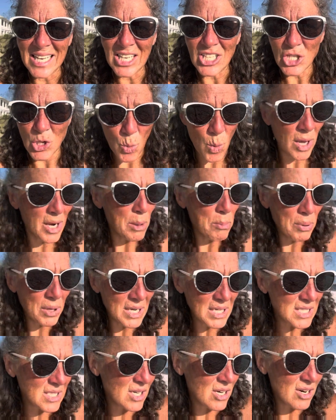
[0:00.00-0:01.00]
Do you want to put
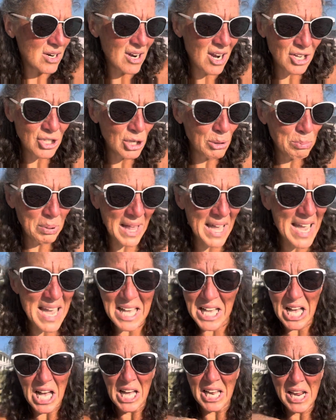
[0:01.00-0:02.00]
a turd on your plate
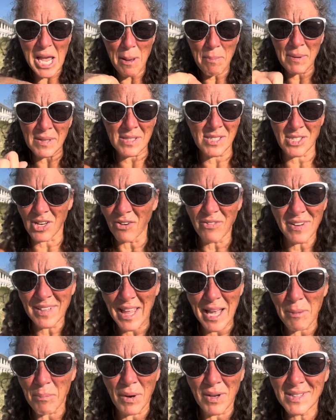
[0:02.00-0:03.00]
and cut it up and serve it
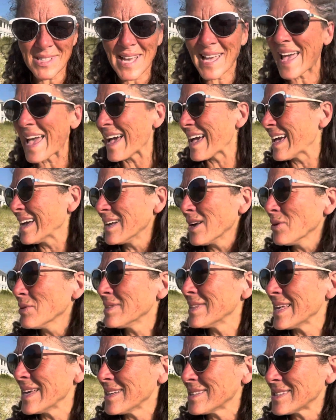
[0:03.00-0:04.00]
like birthday cake? I don't
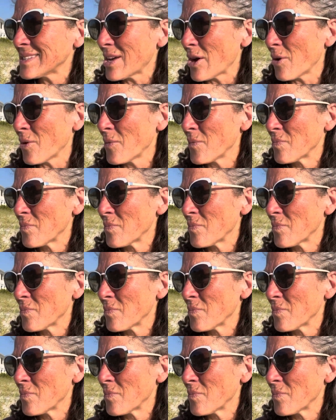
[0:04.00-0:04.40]
think so.